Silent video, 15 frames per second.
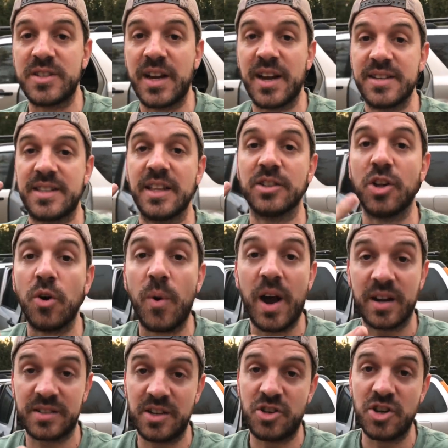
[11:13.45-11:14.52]
It has the low
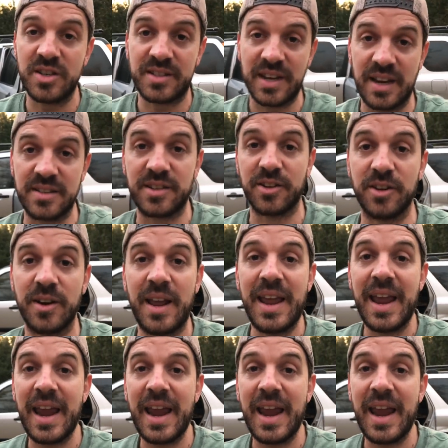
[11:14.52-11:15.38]
oxygen sensor